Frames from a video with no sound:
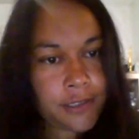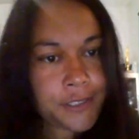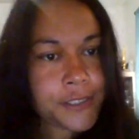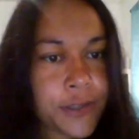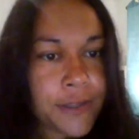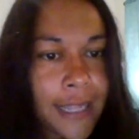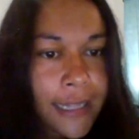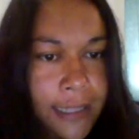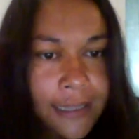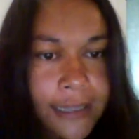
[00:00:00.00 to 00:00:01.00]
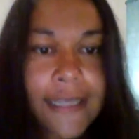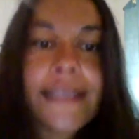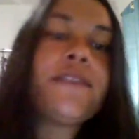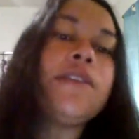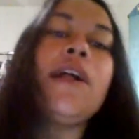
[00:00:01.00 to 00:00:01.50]
So an allele
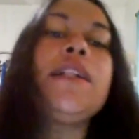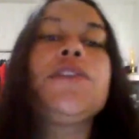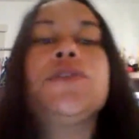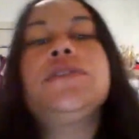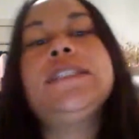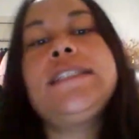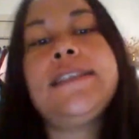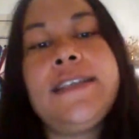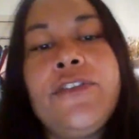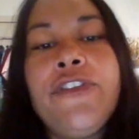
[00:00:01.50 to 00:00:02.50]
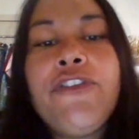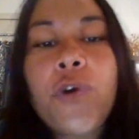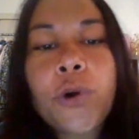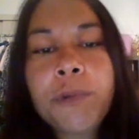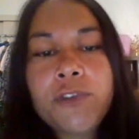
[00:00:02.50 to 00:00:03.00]
is an alternative
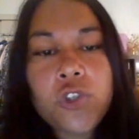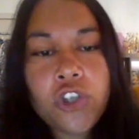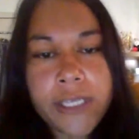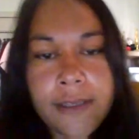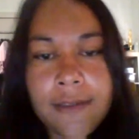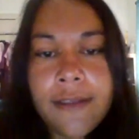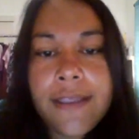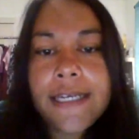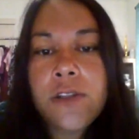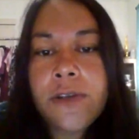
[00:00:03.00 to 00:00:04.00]
form of a gene that is